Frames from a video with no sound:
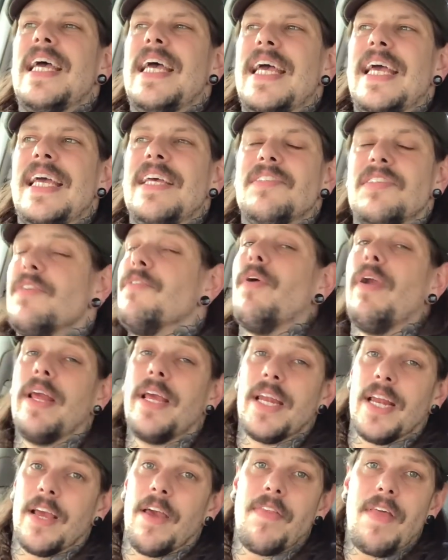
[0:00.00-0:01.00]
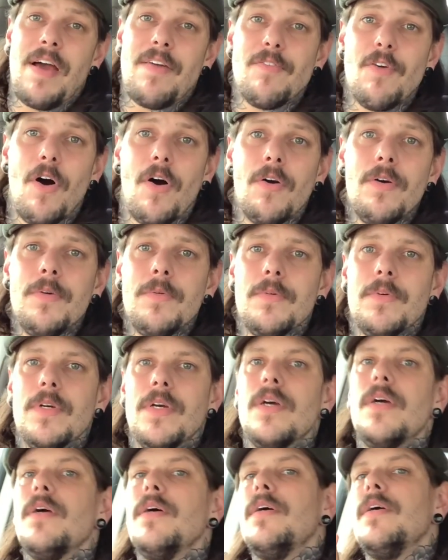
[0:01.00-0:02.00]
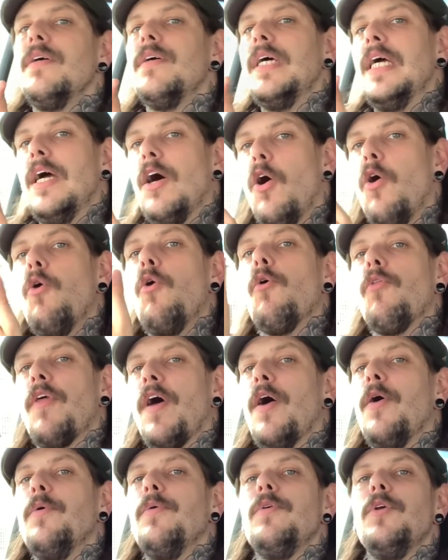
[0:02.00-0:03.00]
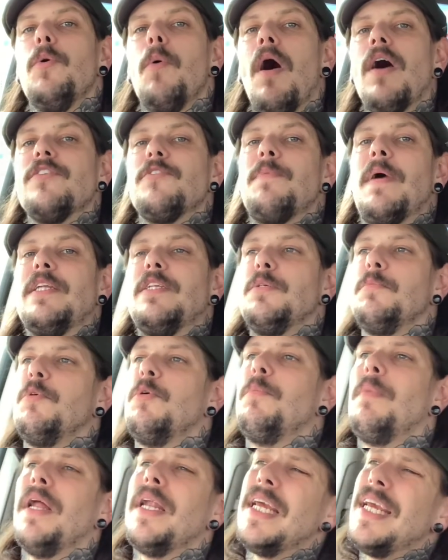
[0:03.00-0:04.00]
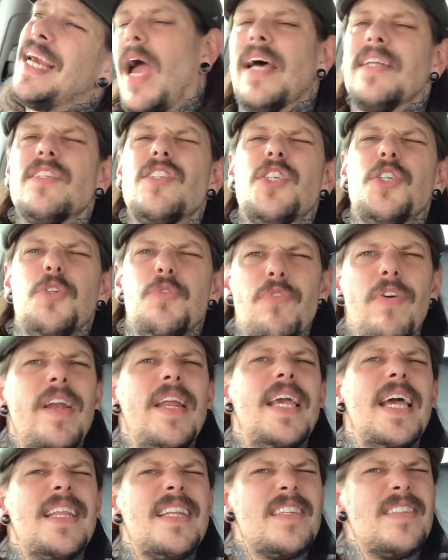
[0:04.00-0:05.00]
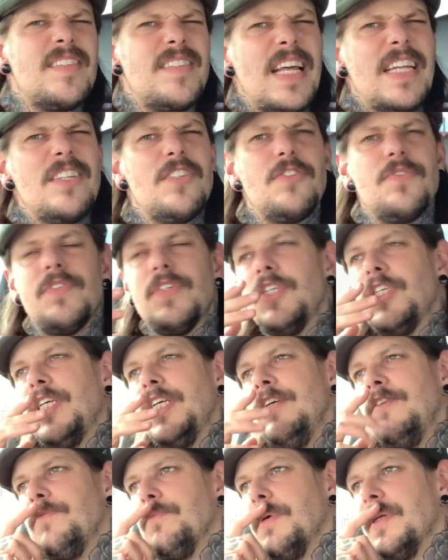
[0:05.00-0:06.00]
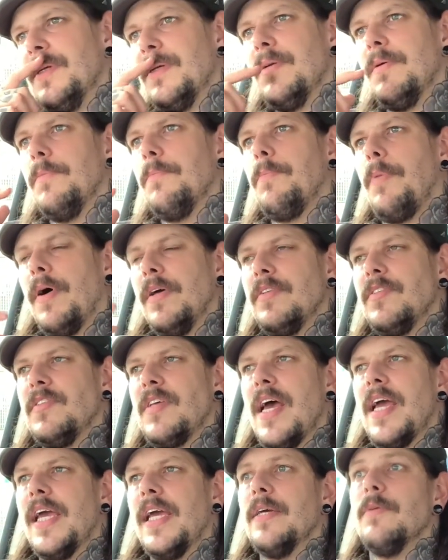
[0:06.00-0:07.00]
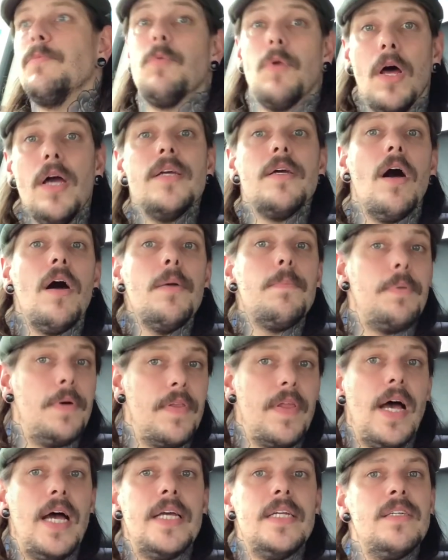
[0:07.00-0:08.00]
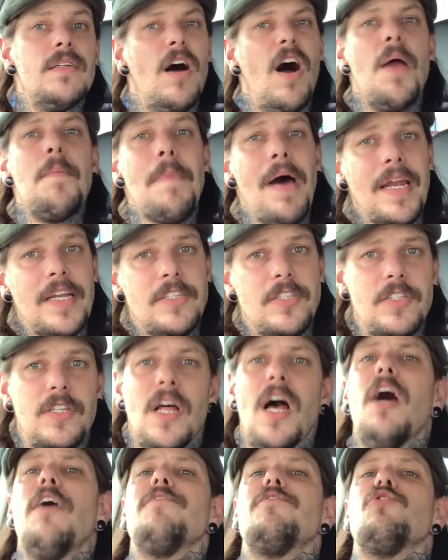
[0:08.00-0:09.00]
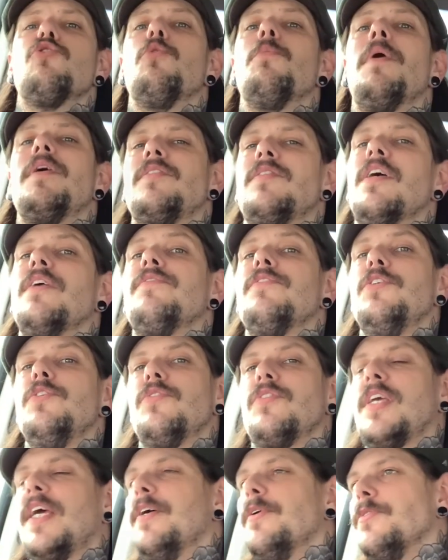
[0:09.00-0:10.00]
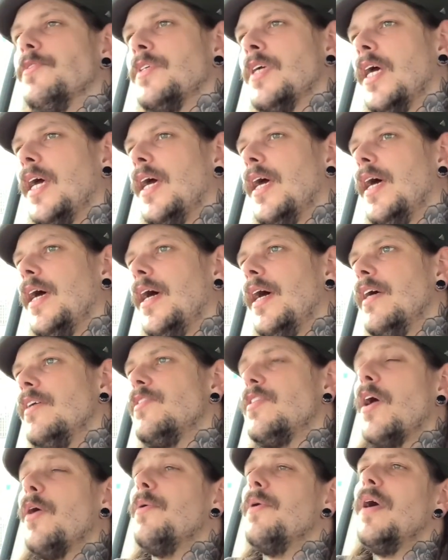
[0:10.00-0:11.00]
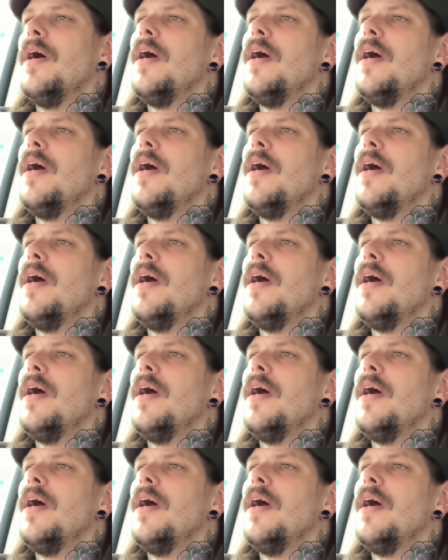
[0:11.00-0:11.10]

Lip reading: is it really going to go that wrong? Although you are spending more money, and do you really get that sense of achievement by saying, well, I put that in, I managed that, I've taught myself new skills. So